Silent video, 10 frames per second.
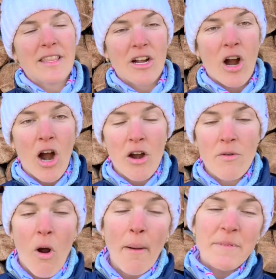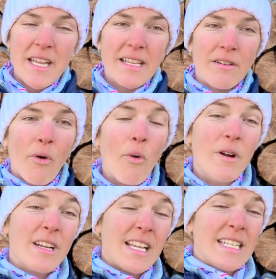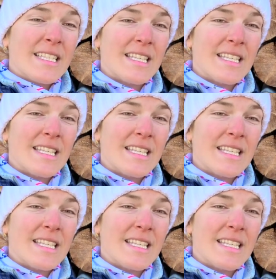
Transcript: and Idaho Conservation League